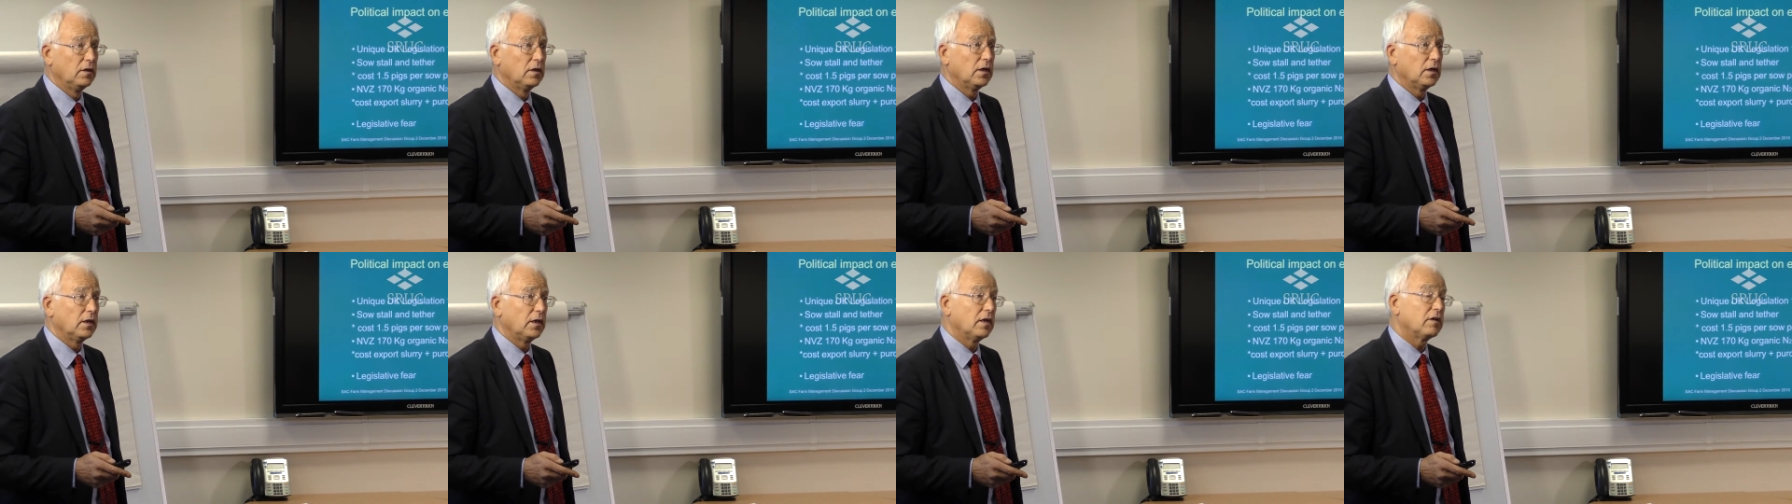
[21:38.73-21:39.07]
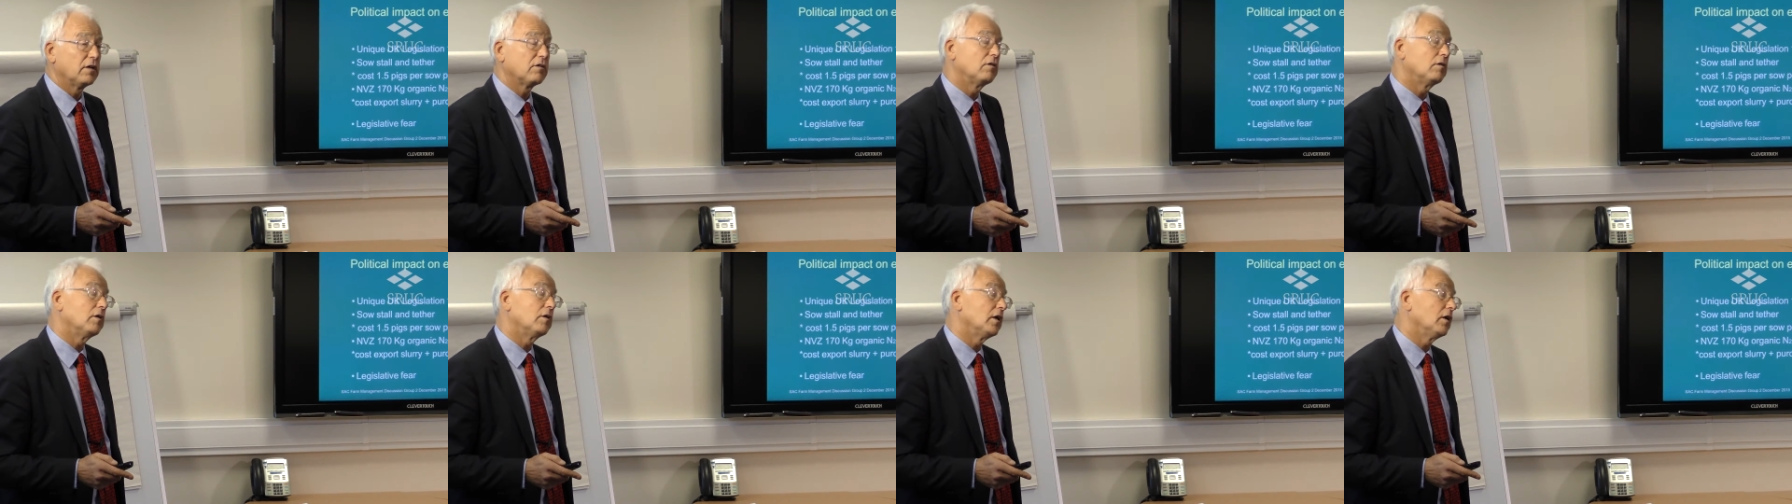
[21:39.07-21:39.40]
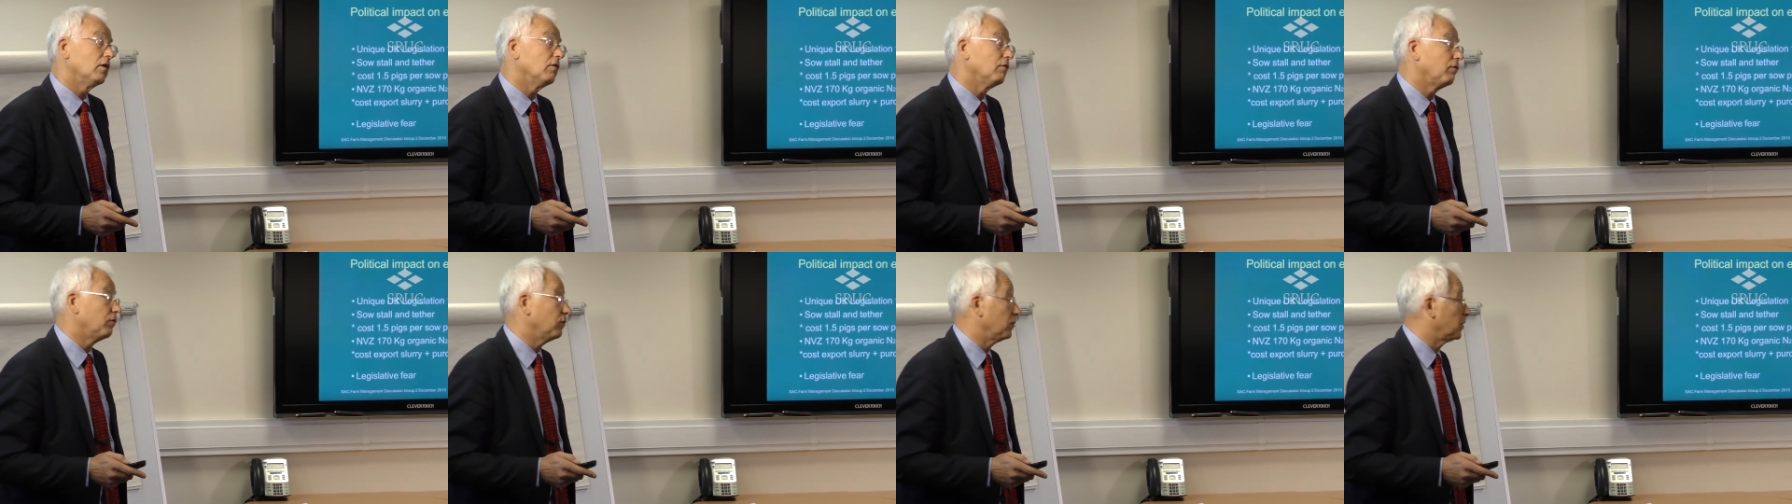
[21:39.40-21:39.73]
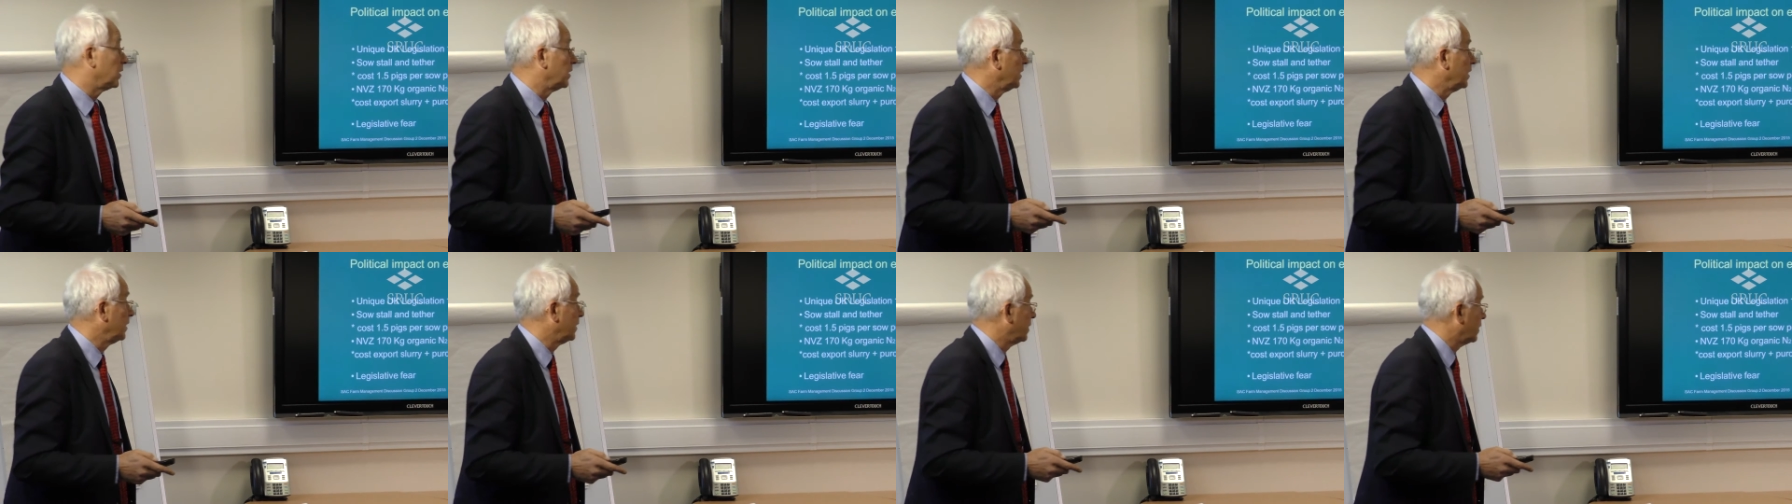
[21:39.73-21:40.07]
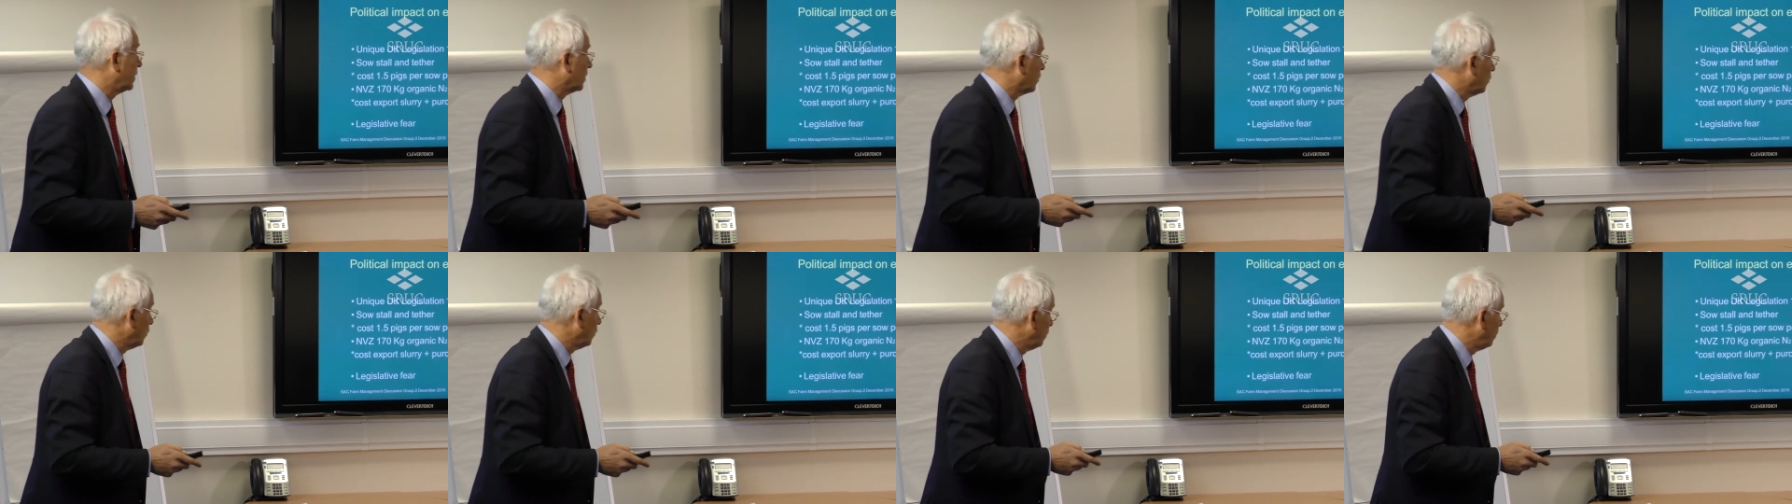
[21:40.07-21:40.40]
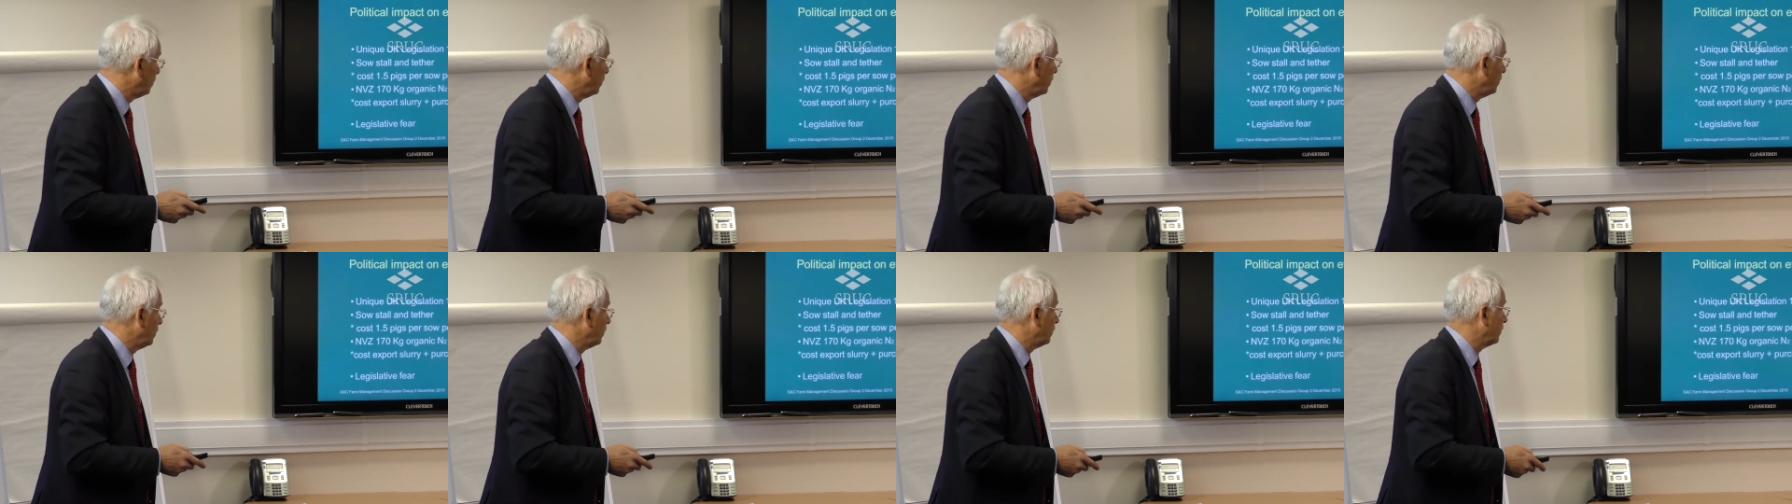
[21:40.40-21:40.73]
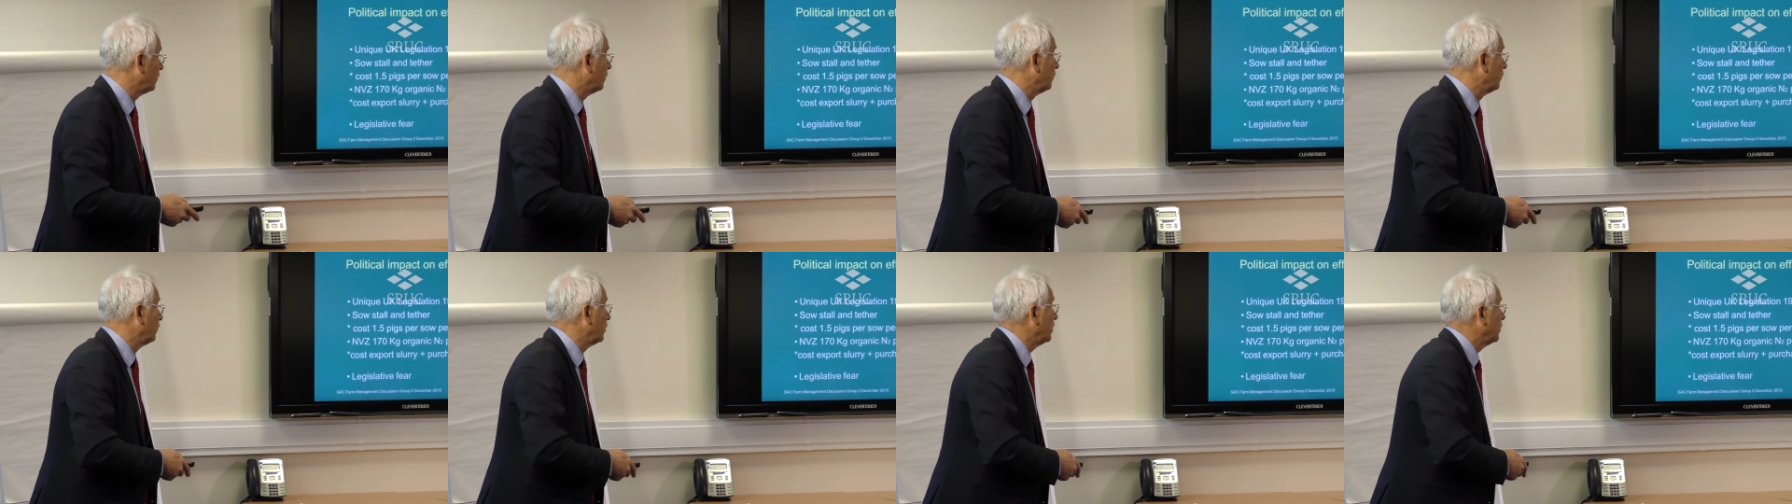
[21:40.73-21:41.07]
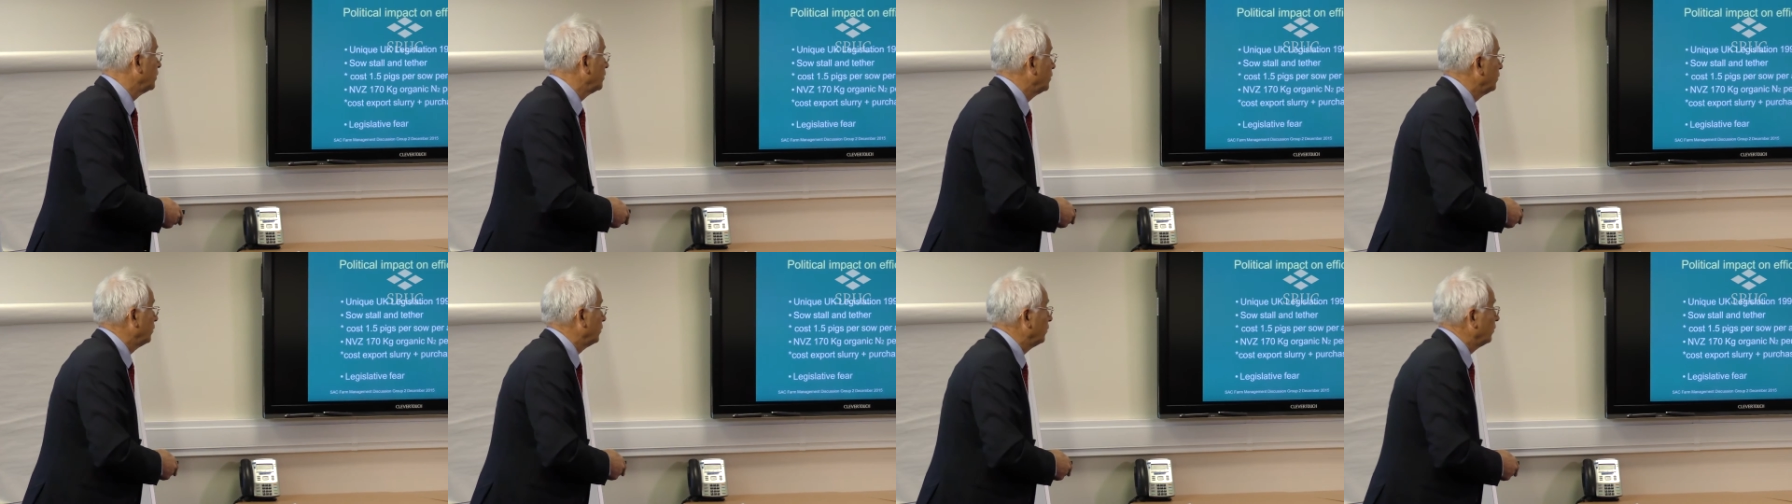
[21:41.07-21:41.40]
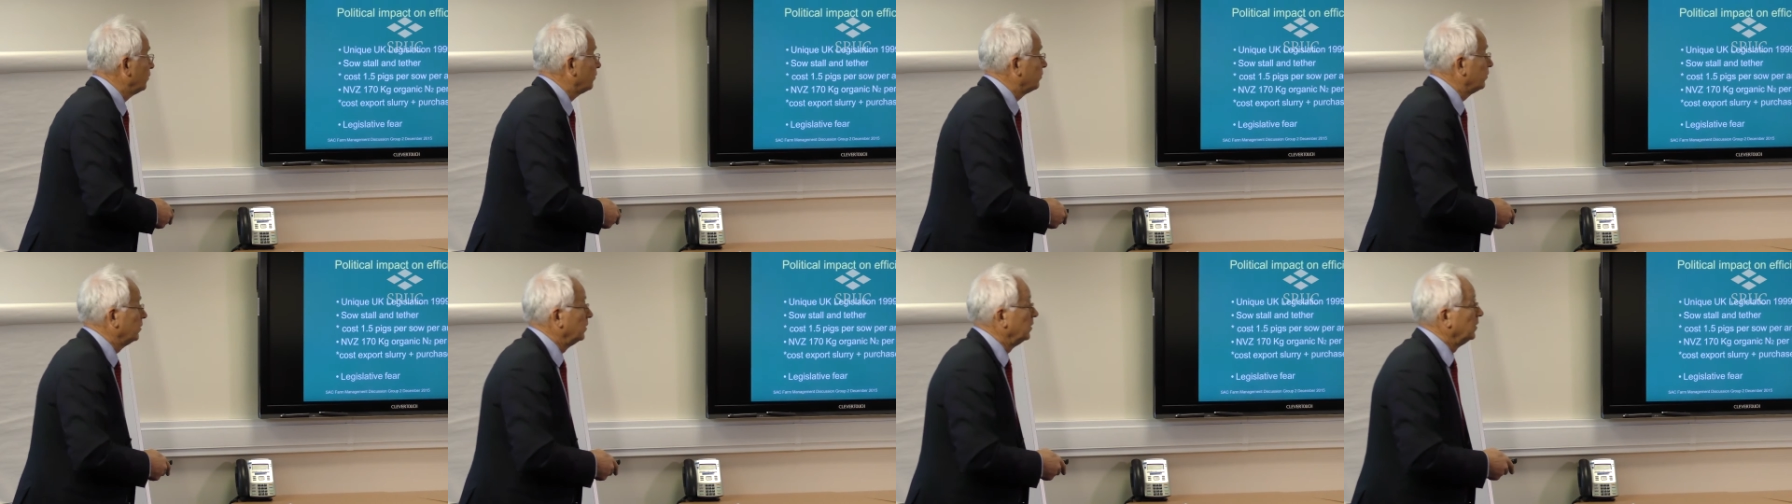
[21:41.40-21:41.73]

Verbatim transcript: And that's not helpful. I need that confidence and reassurance